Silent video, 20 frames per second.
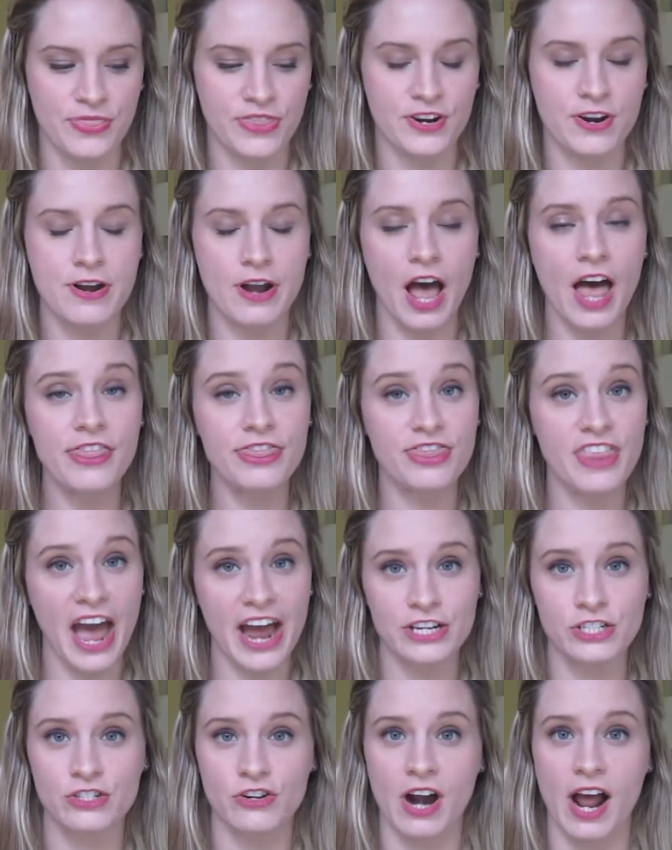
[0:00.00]
They're not
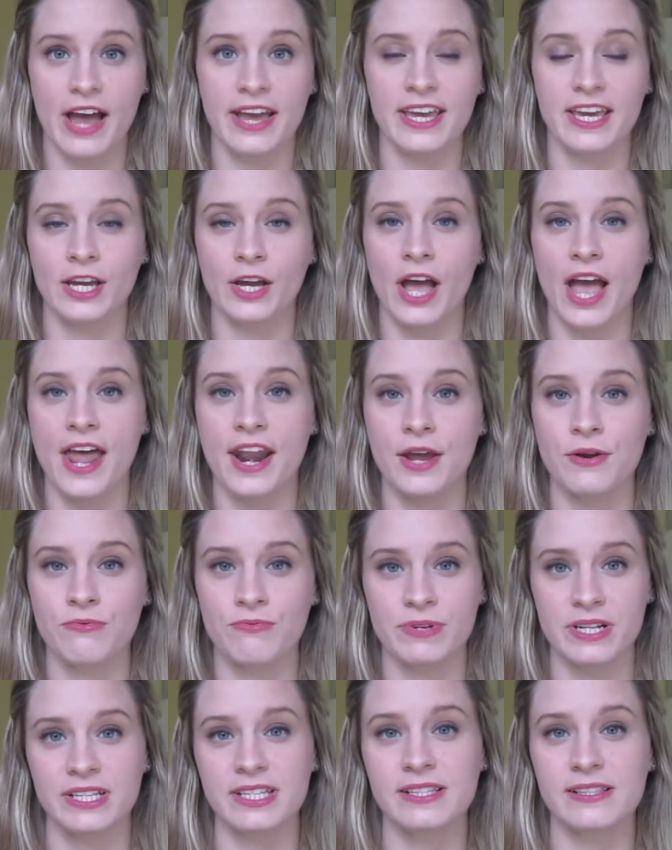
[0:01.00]
that drying, and I
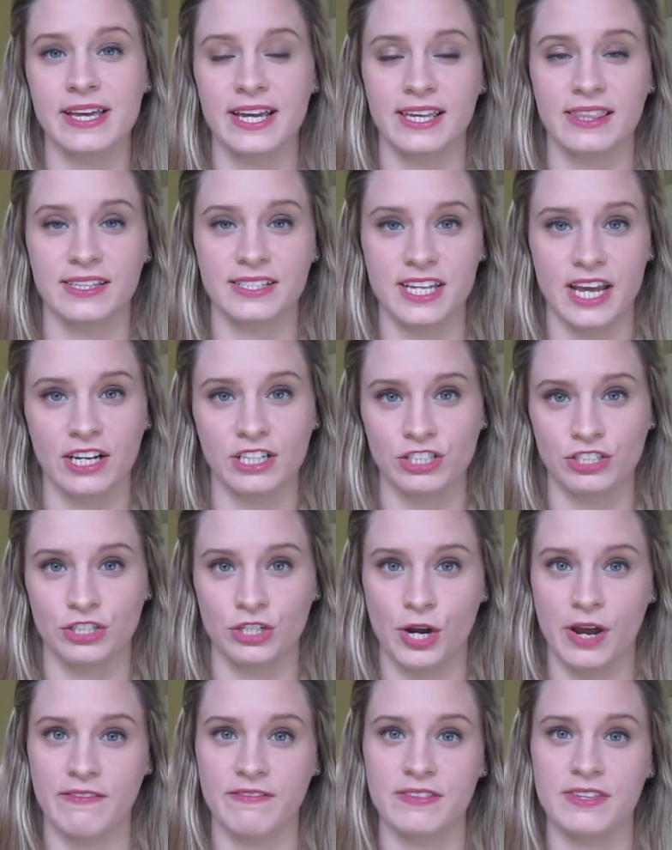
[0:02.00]
really like the
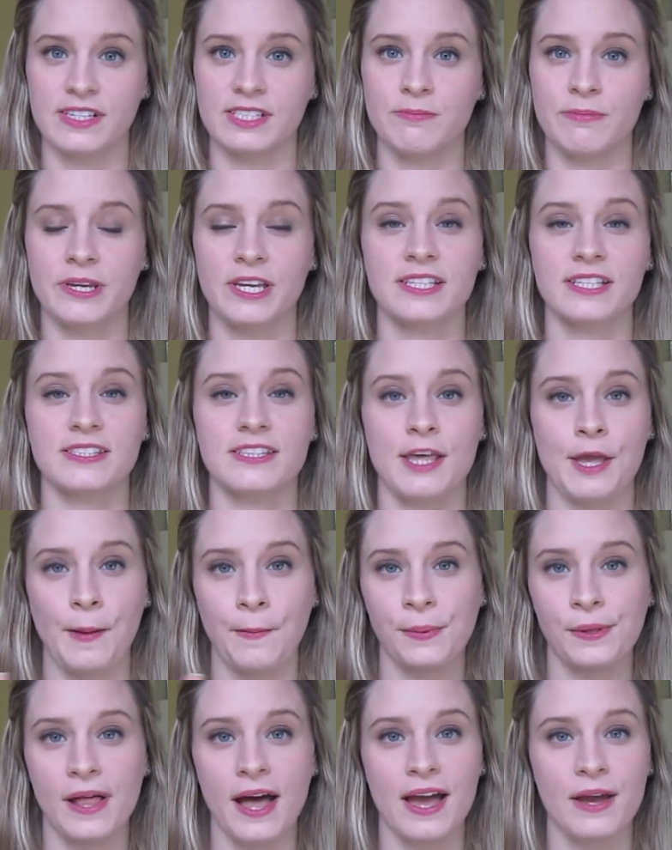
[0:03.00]
texture of these because they
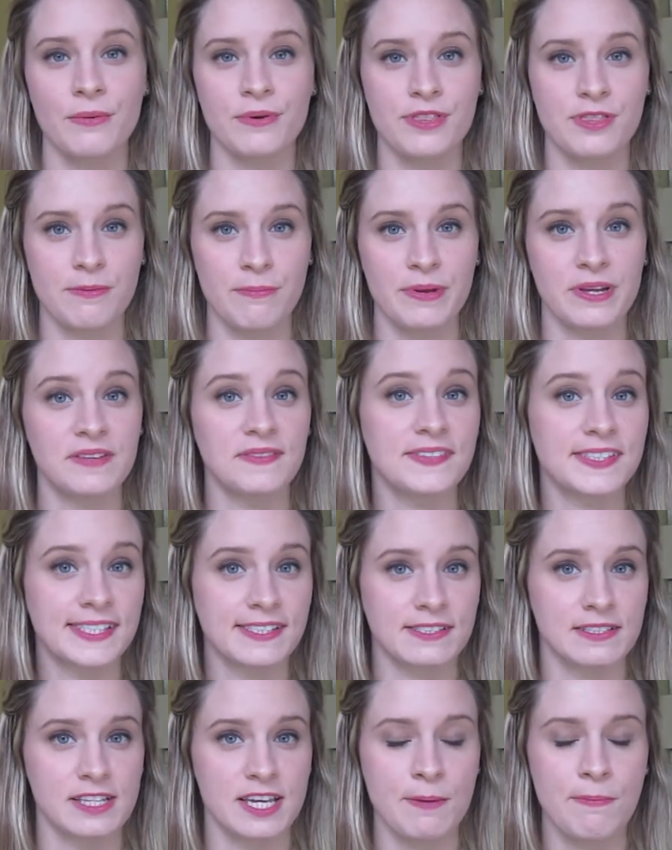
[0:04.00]
apply with a bit of
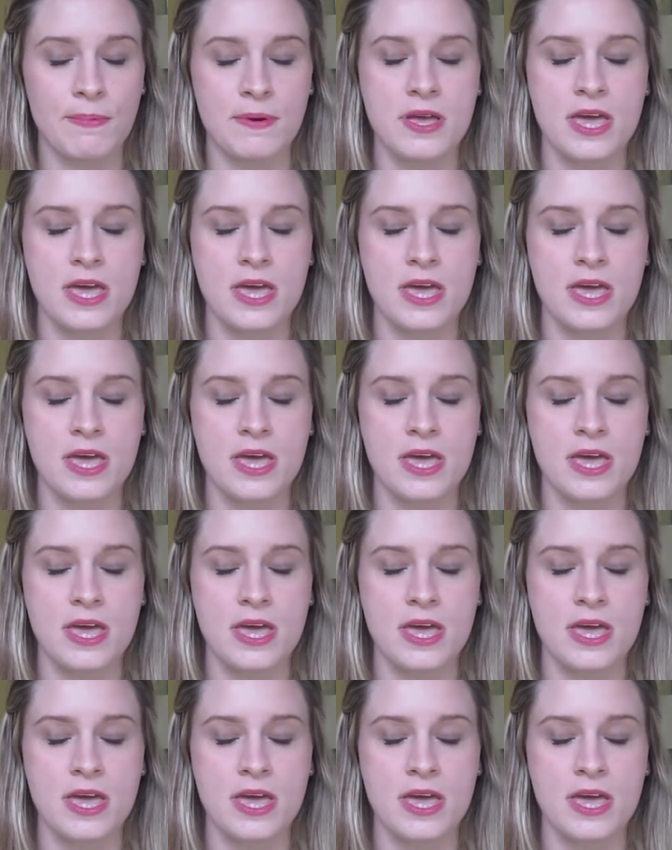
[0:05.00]
slip,